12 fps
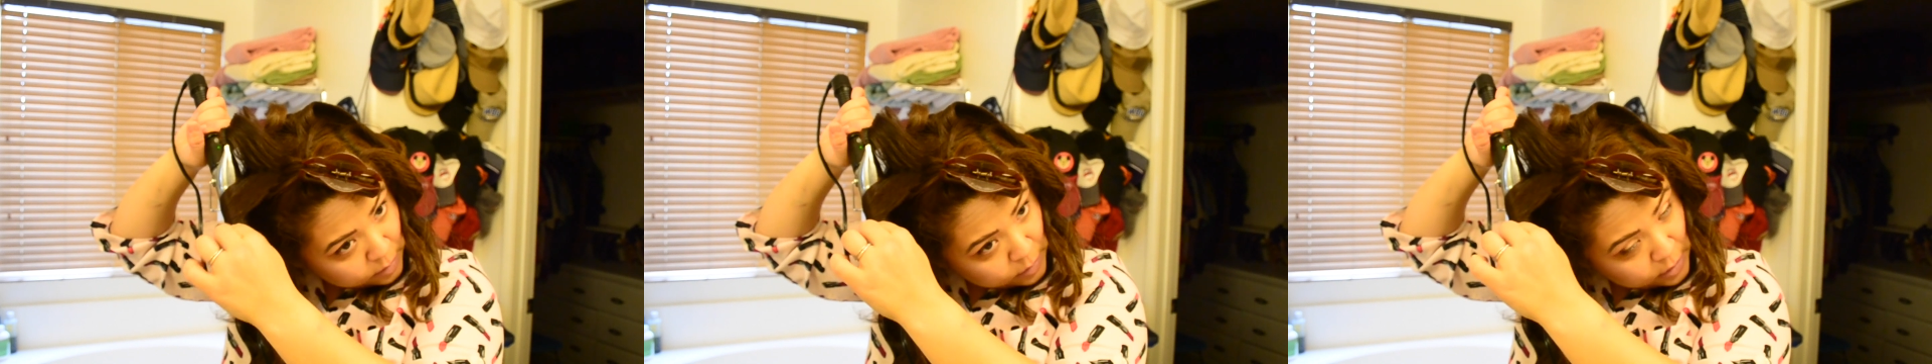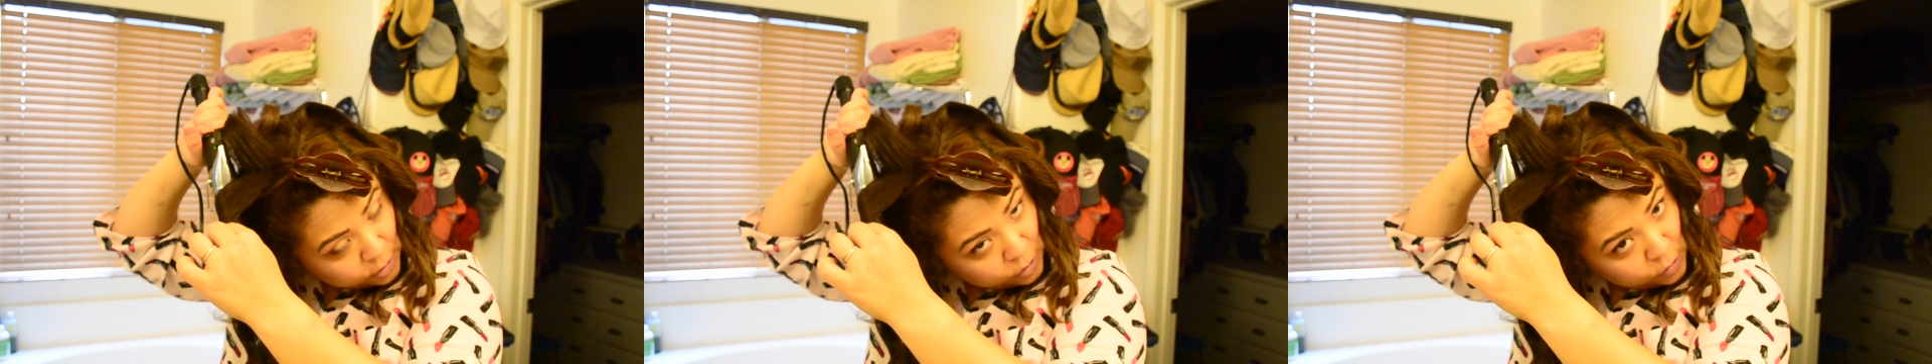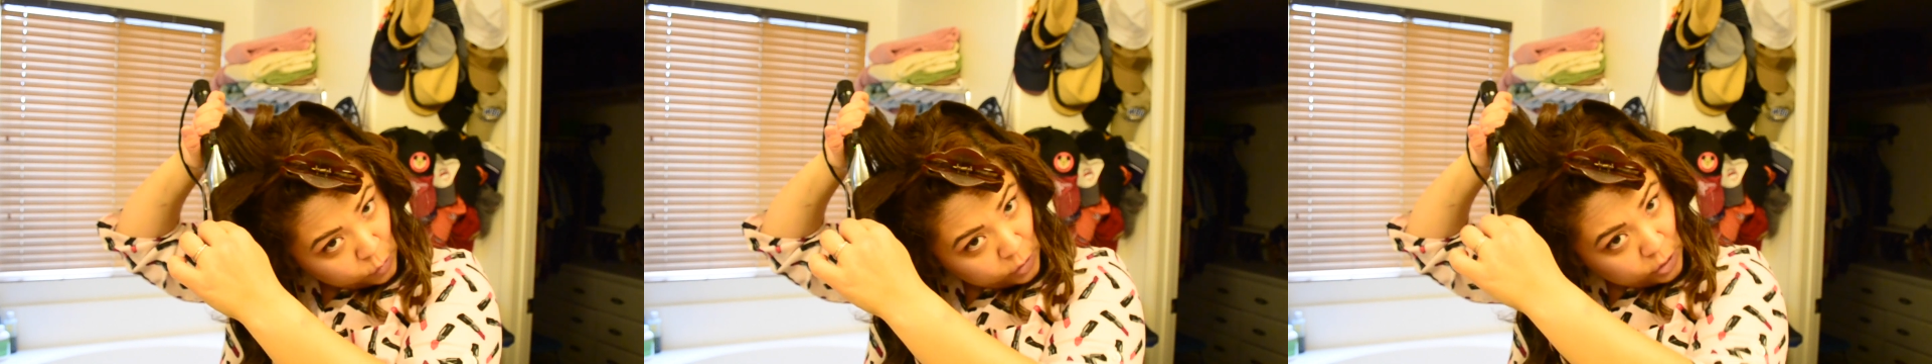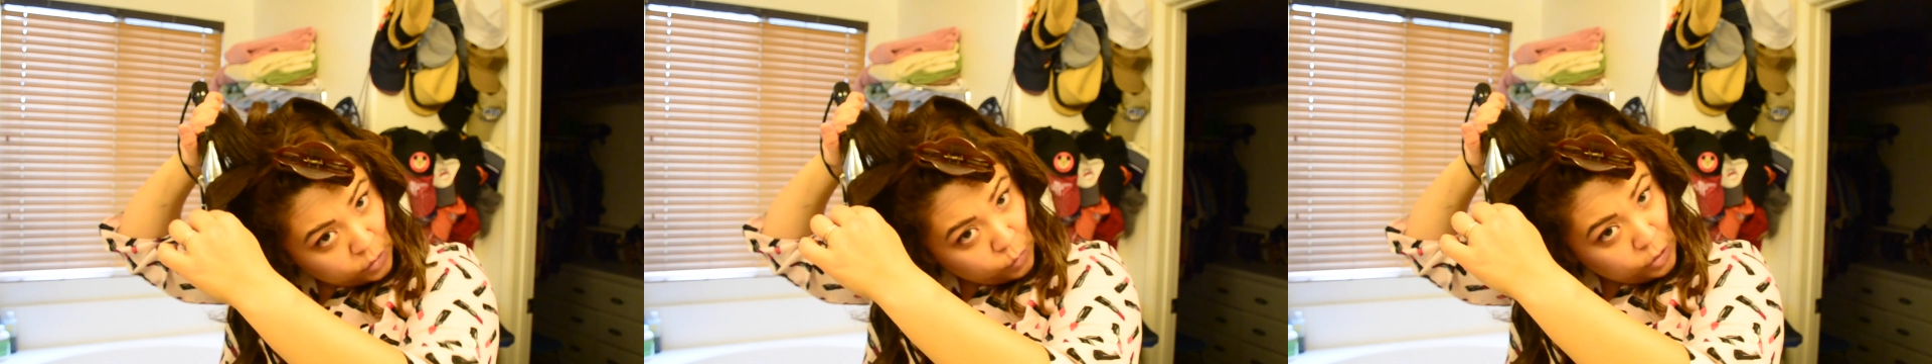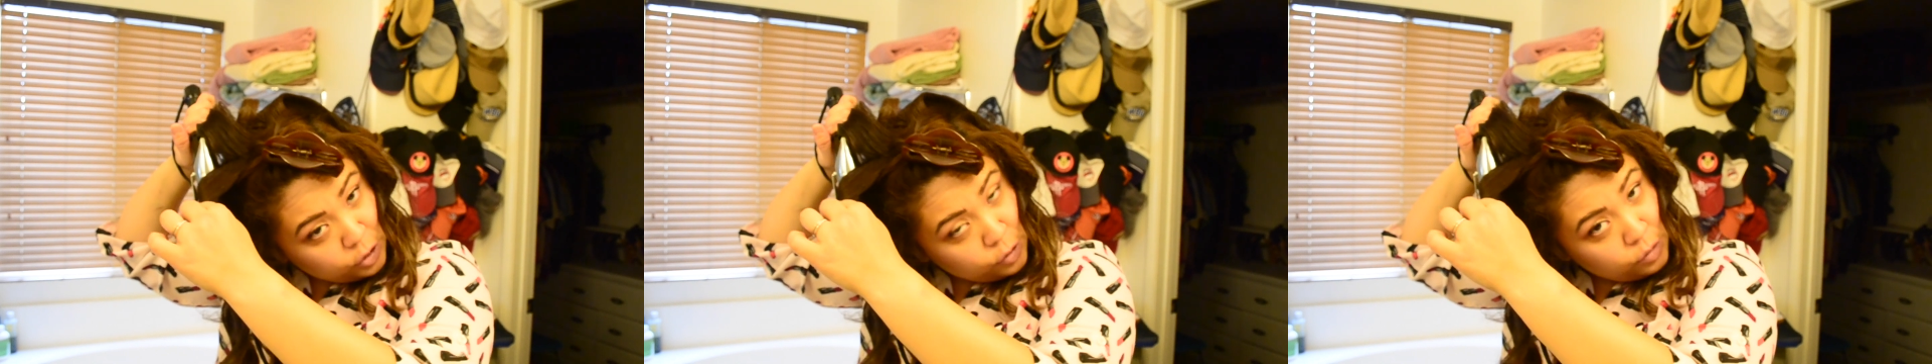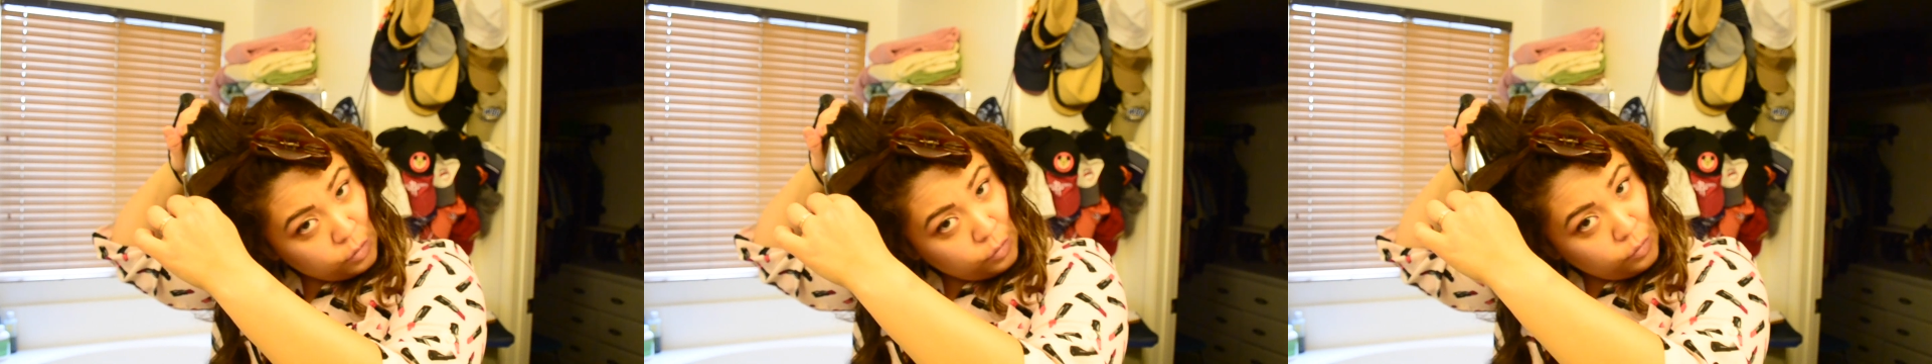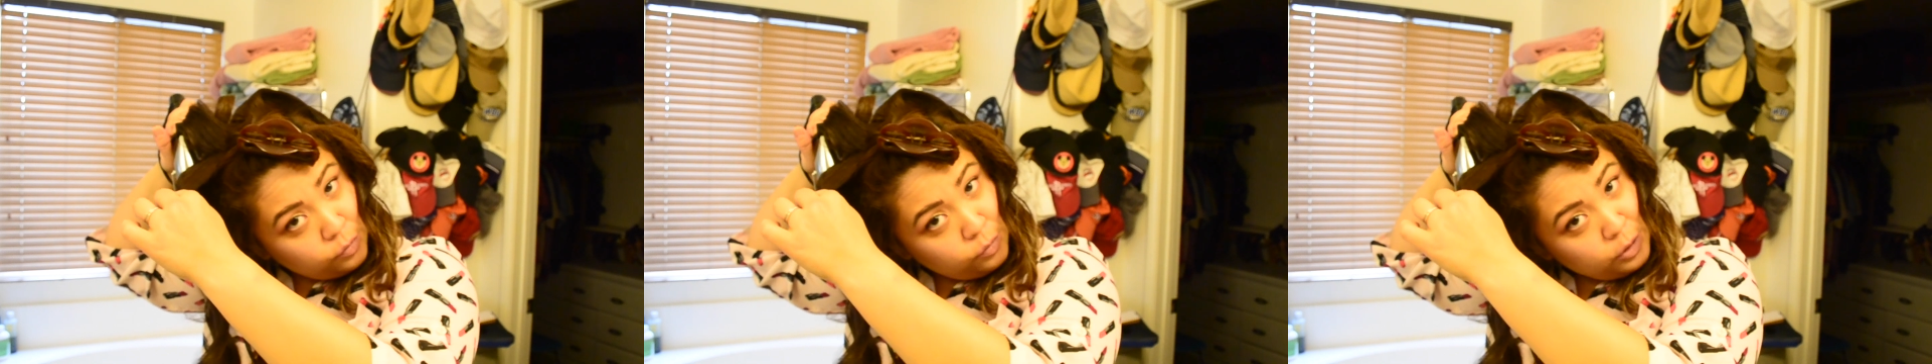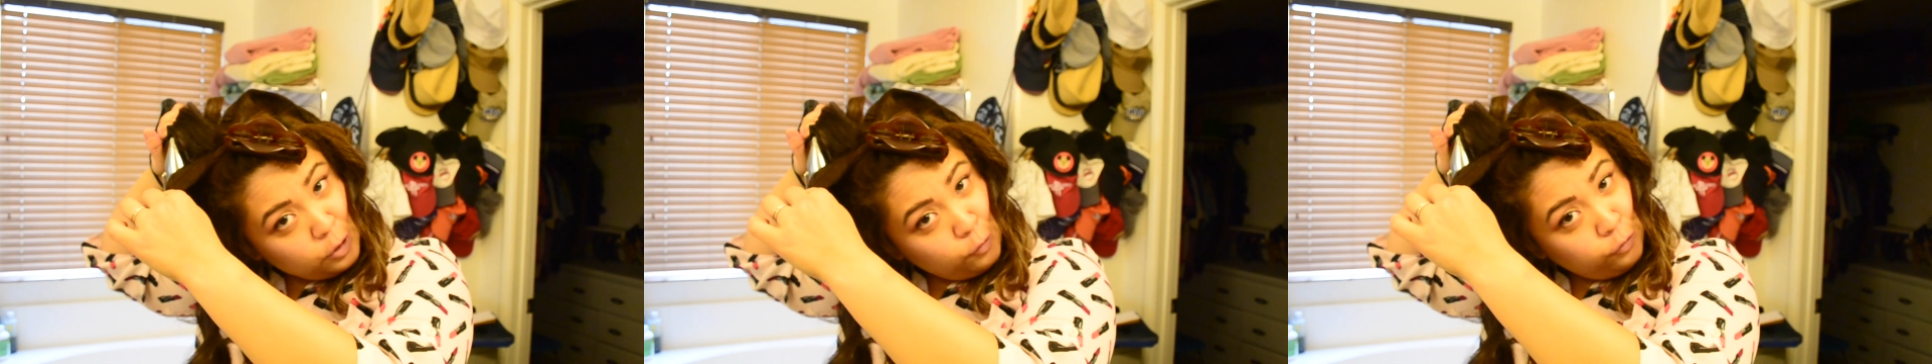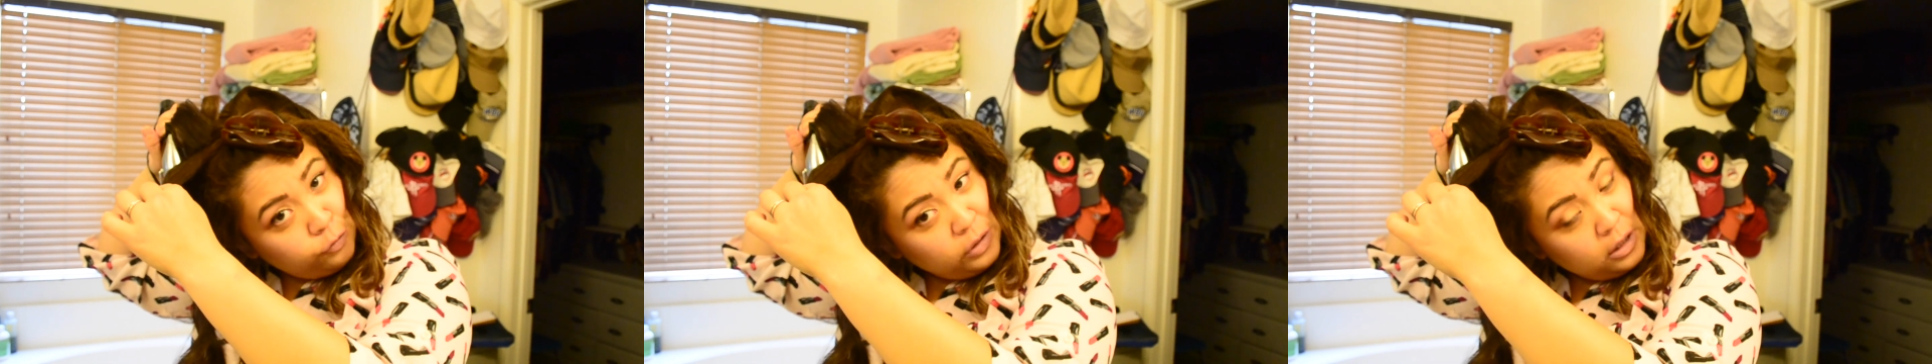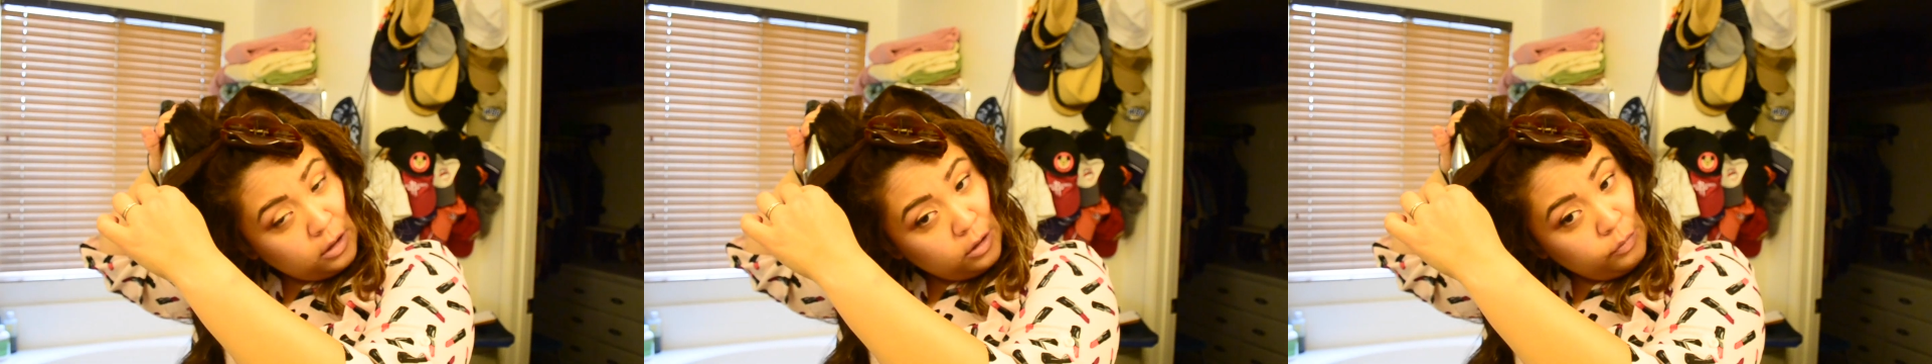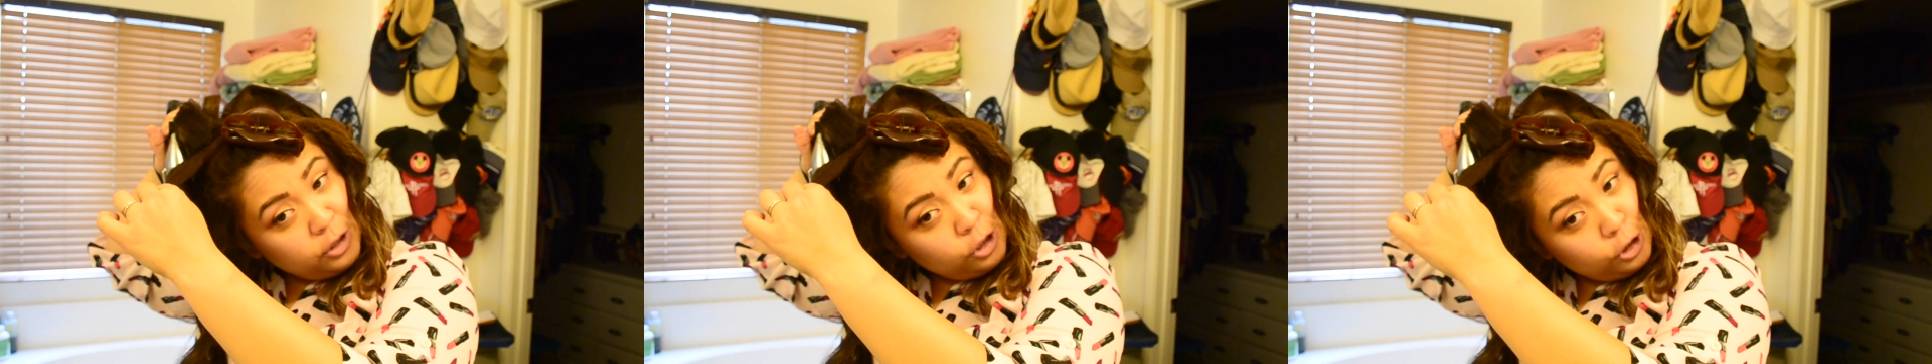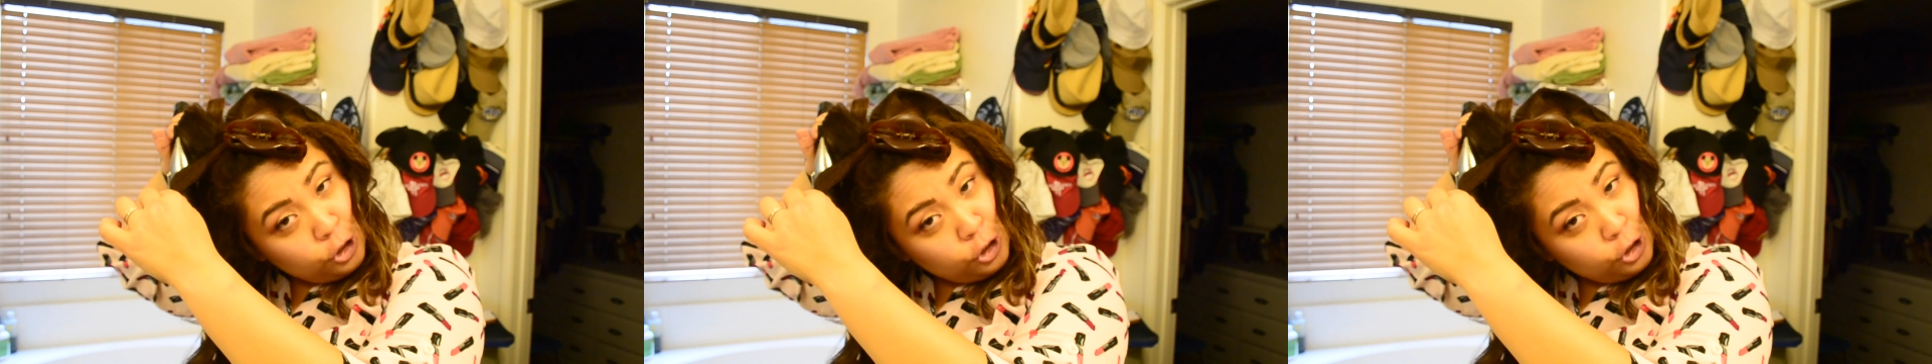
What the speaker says: But you know, when you